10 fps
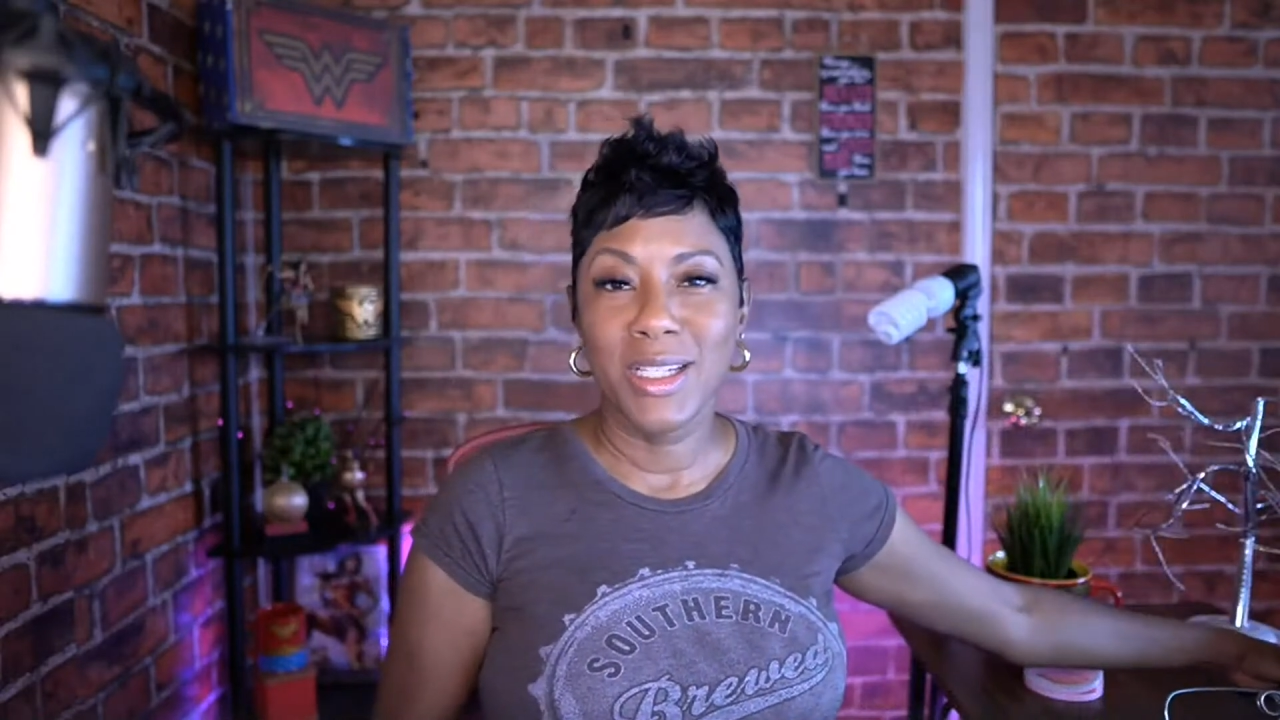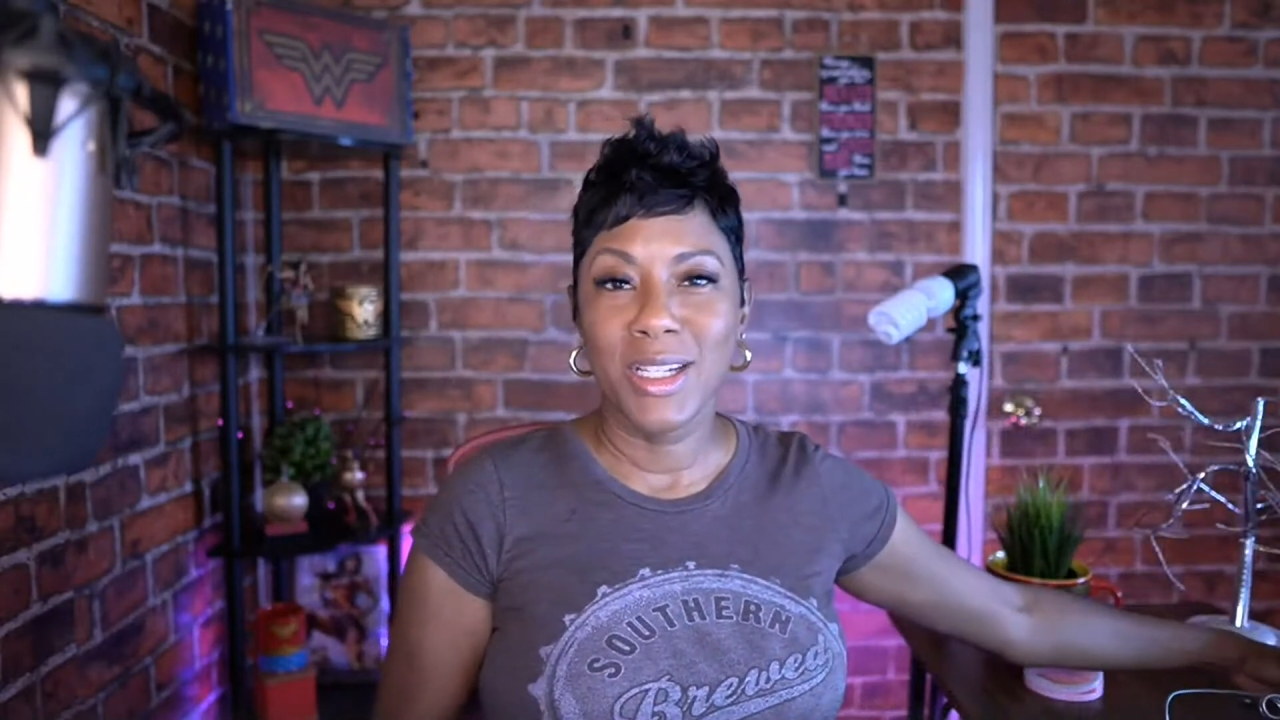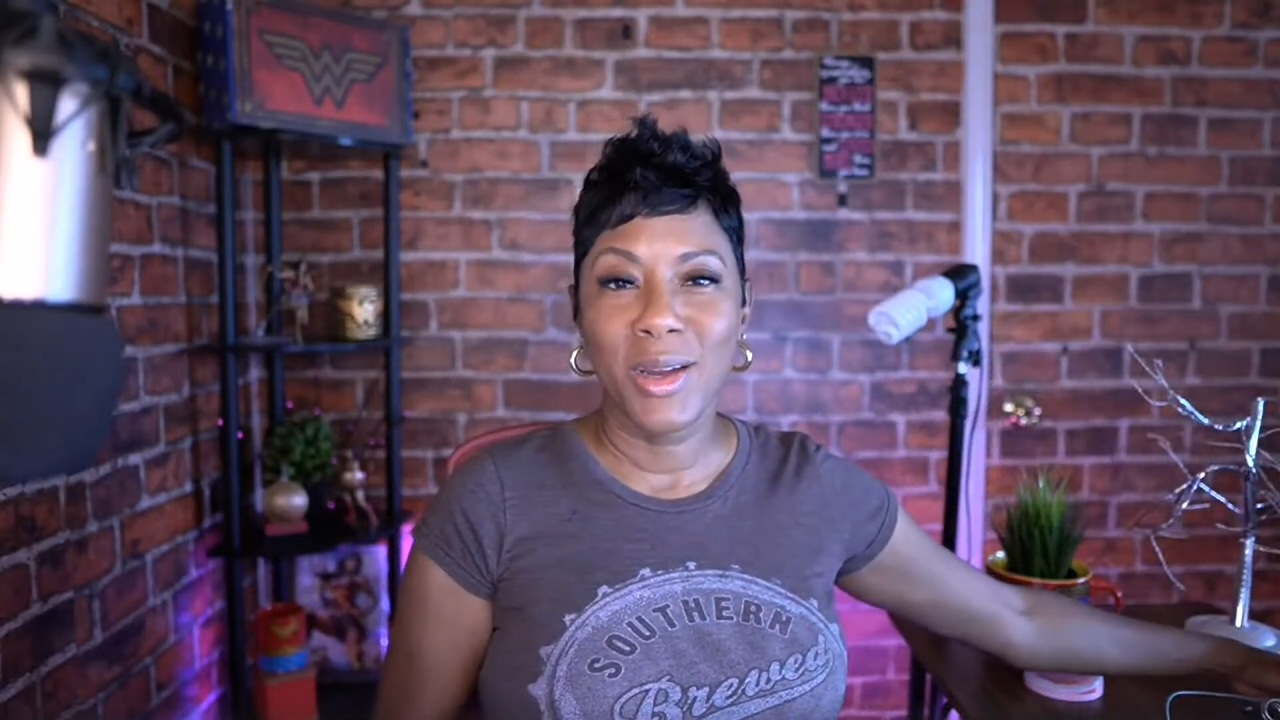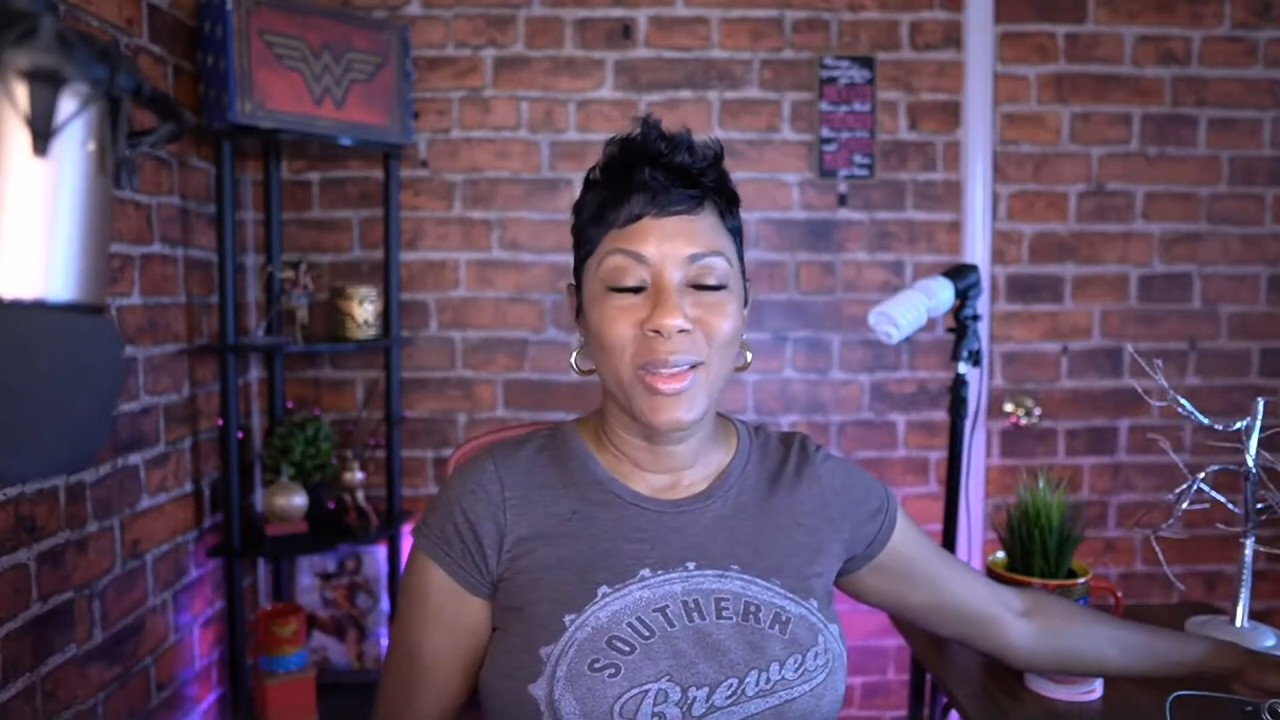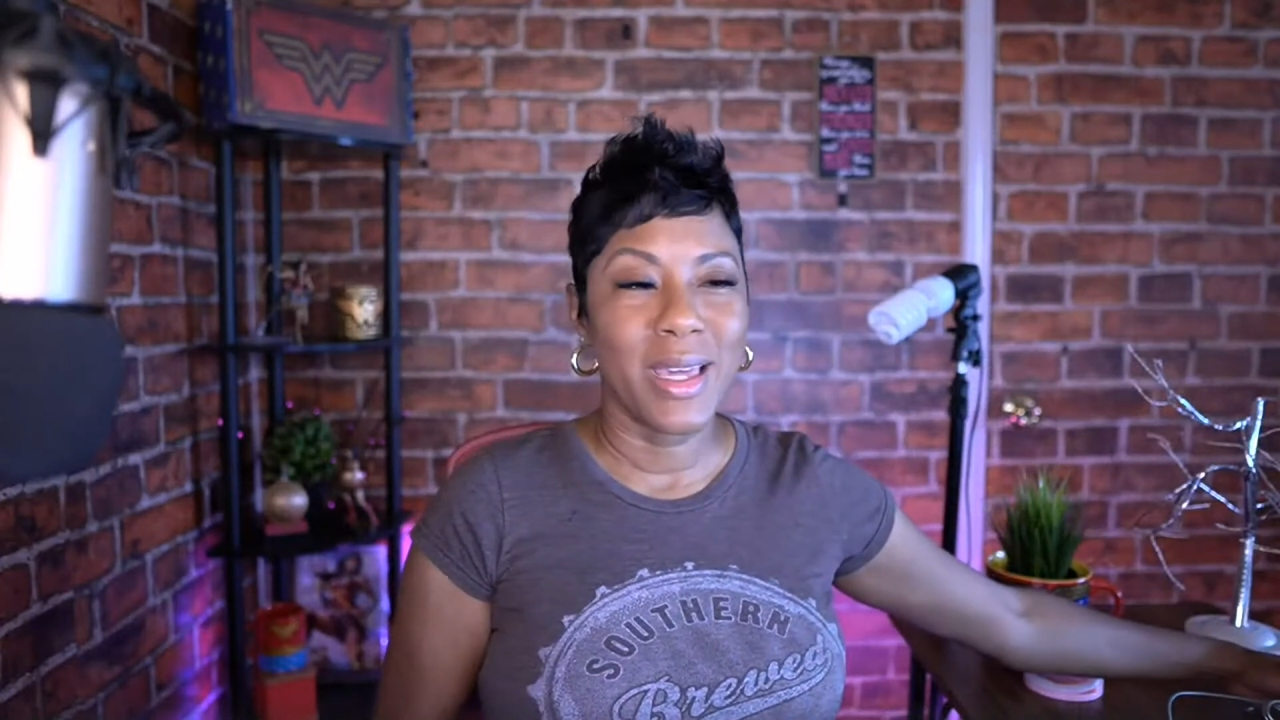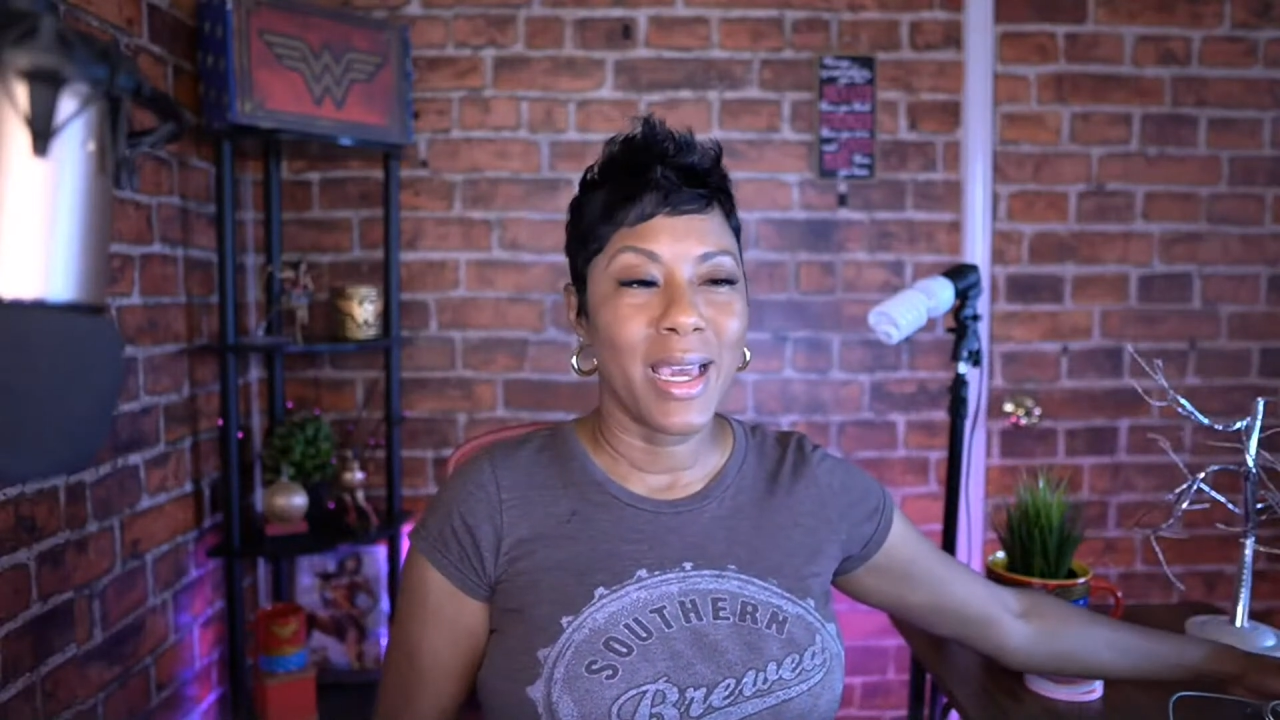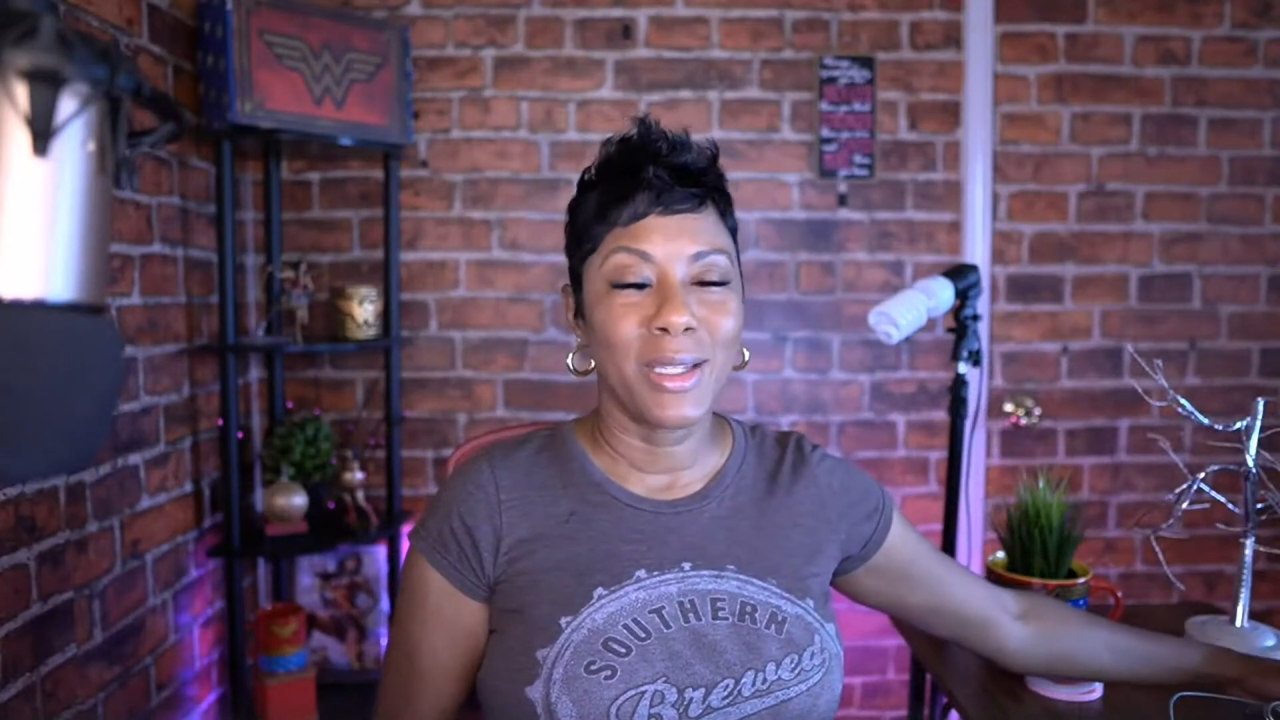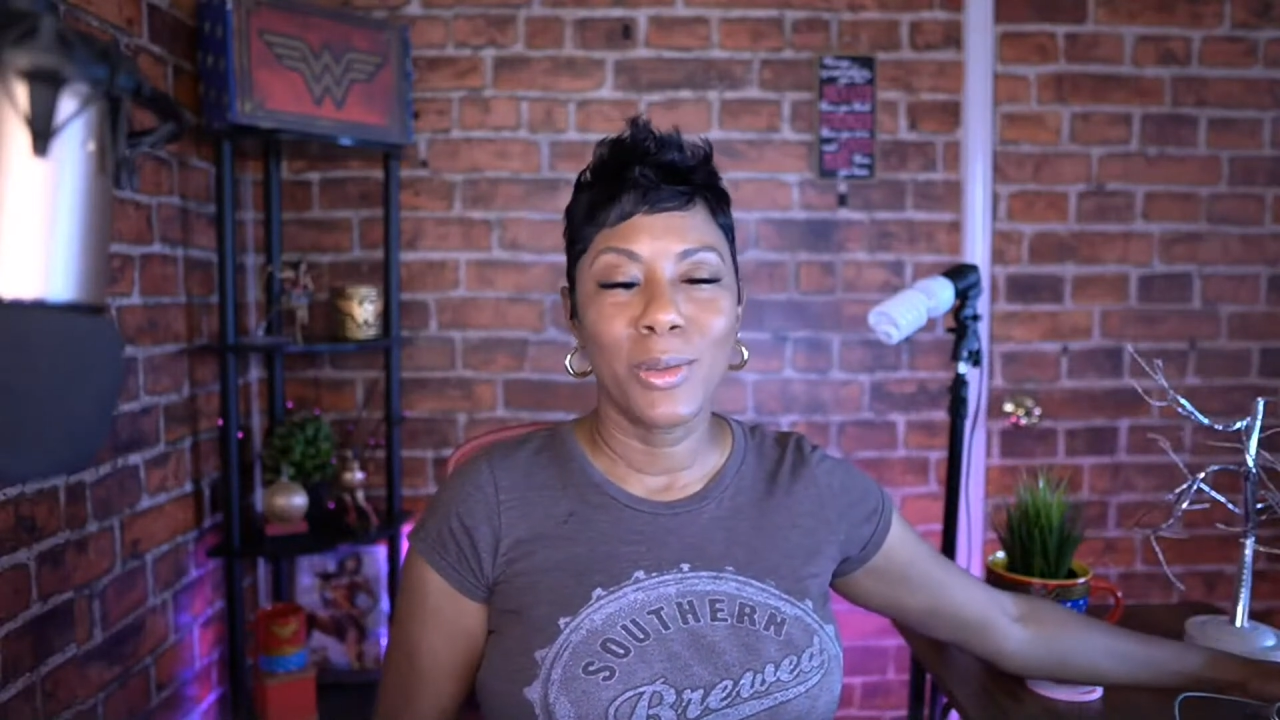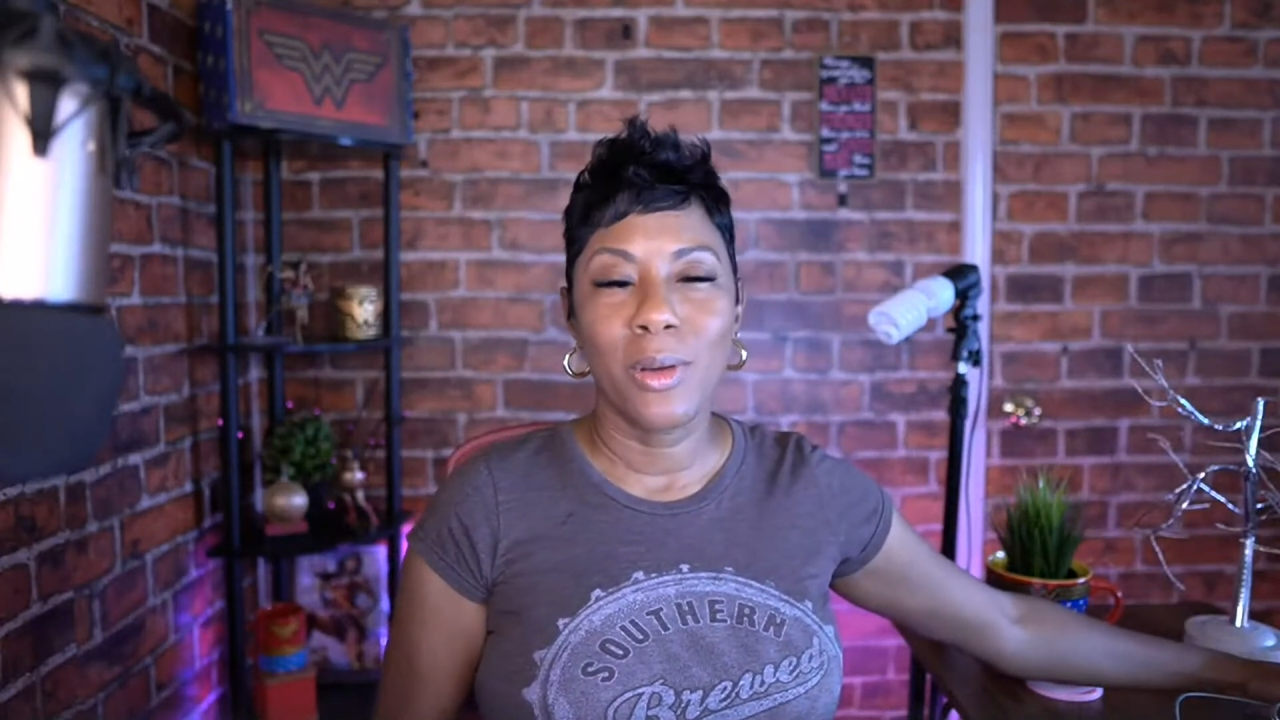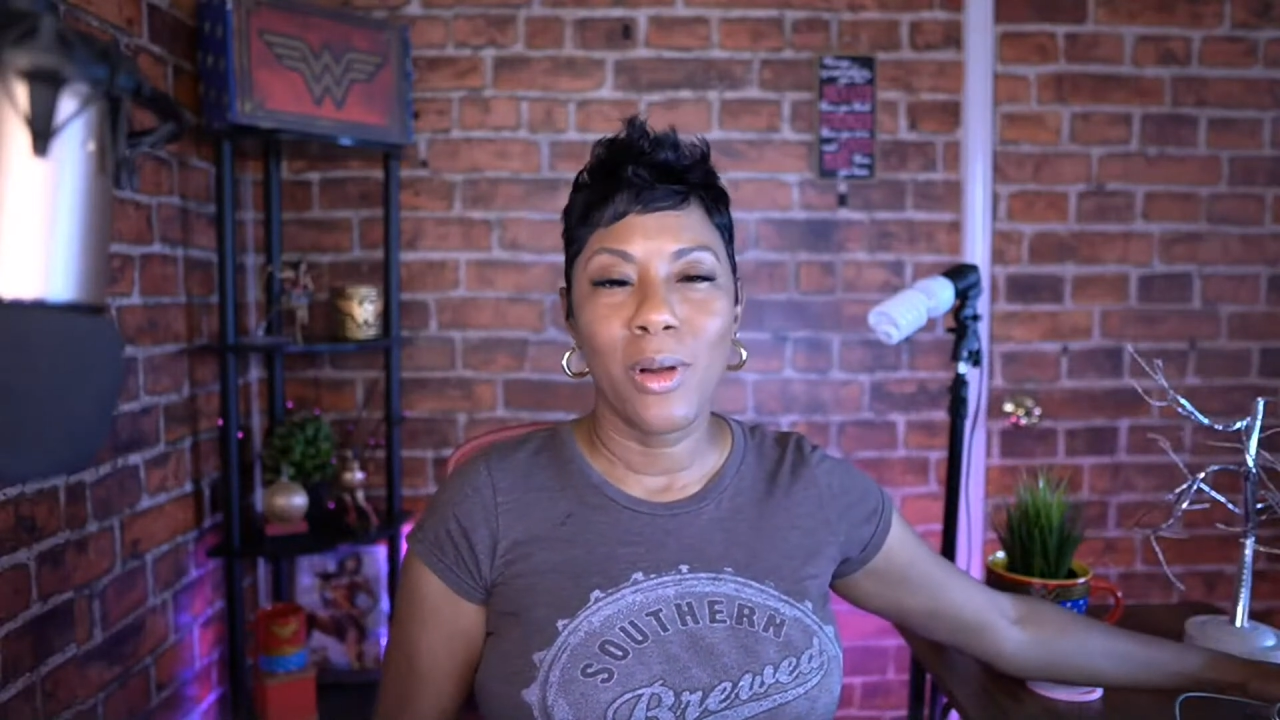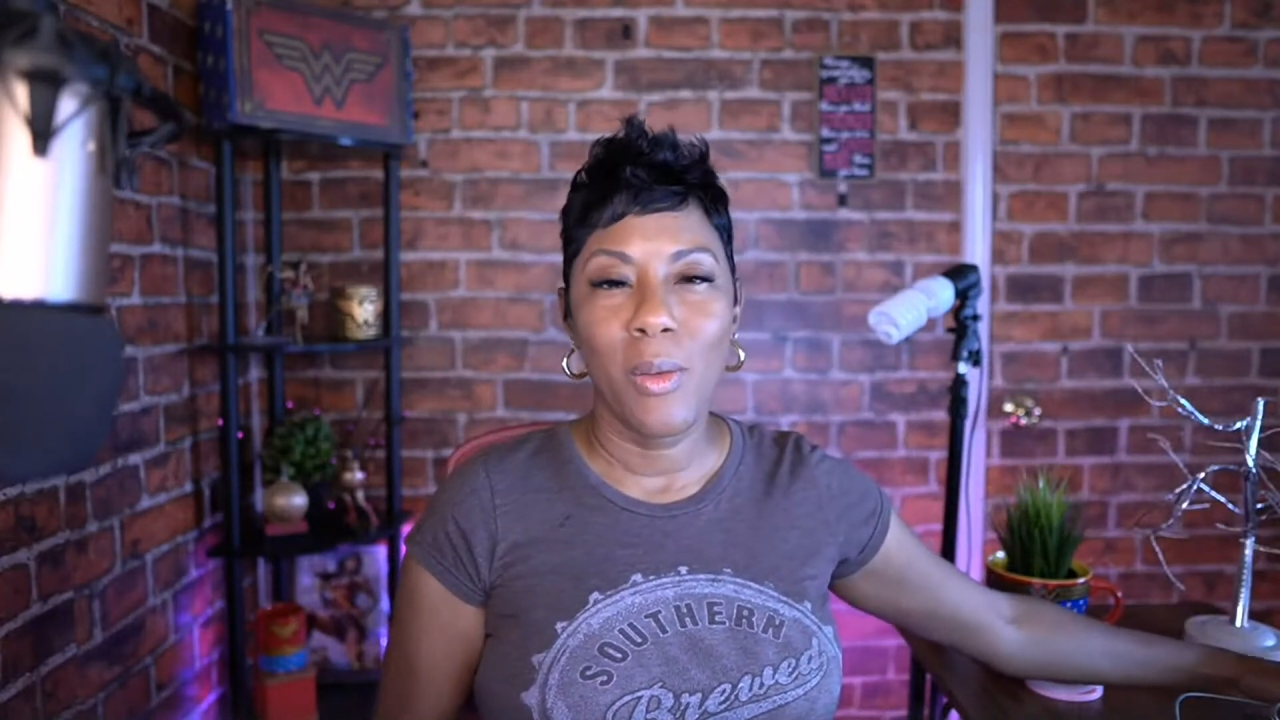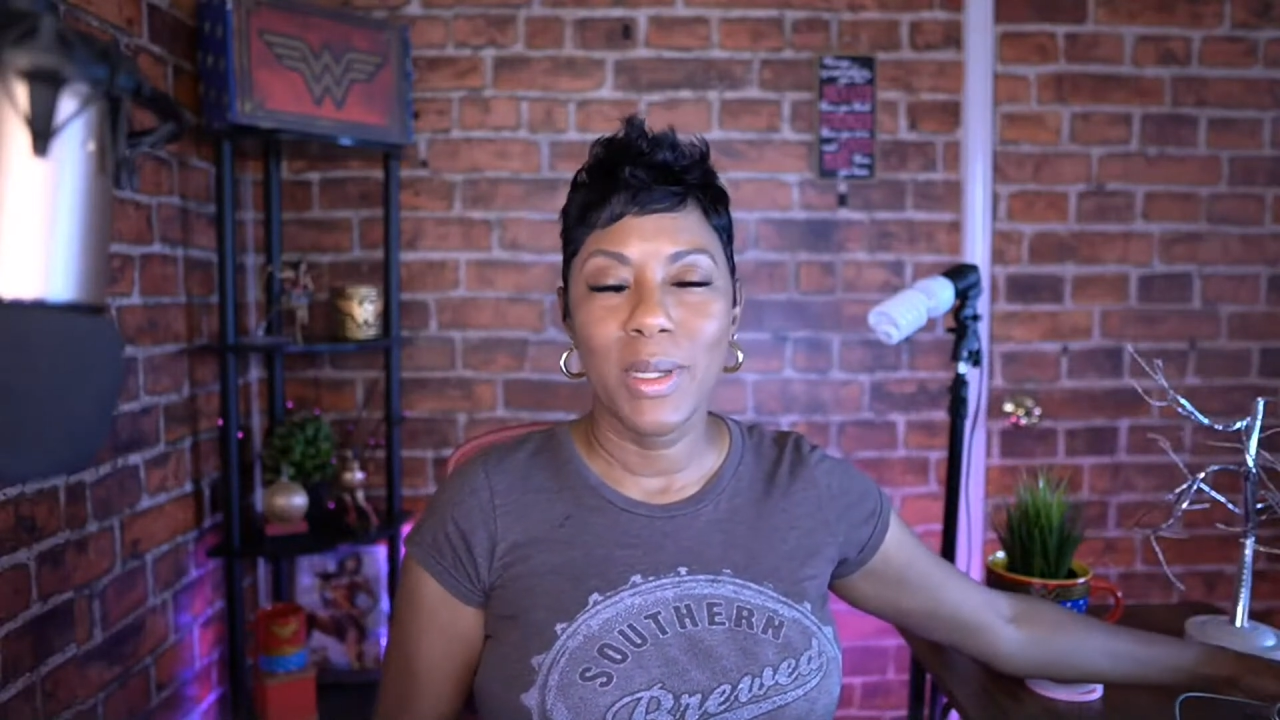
to share that you don't